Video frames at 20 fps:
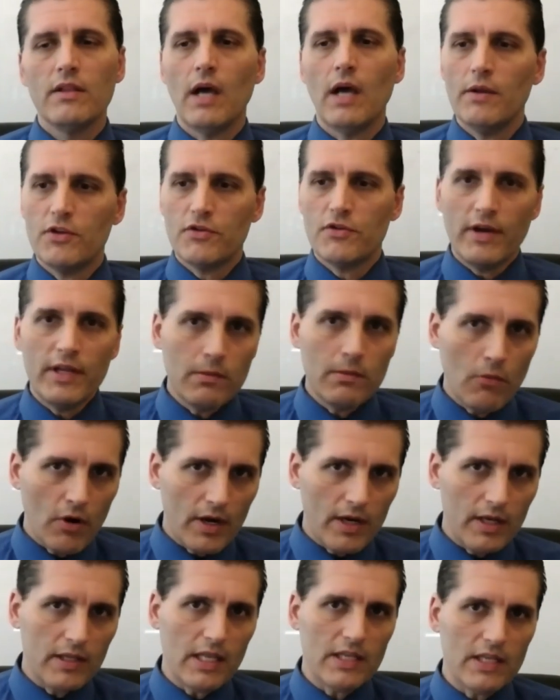I trade the
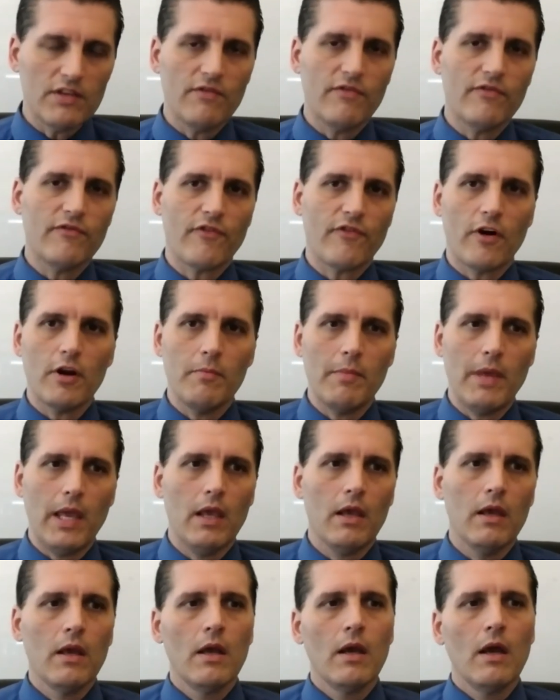market that's in front of
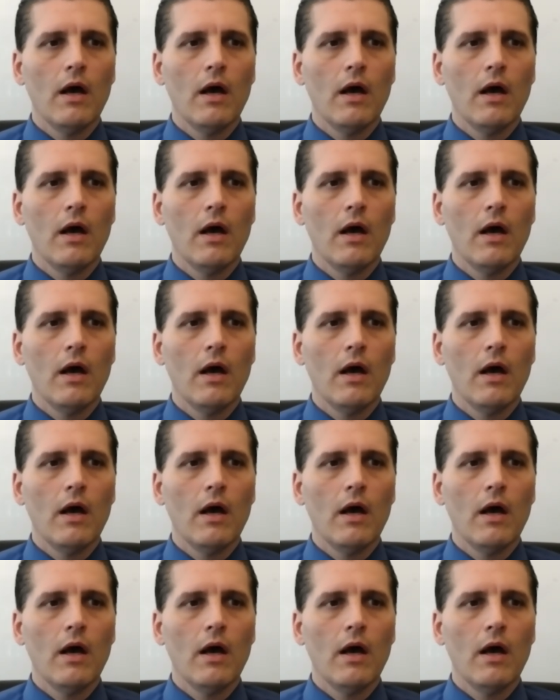me.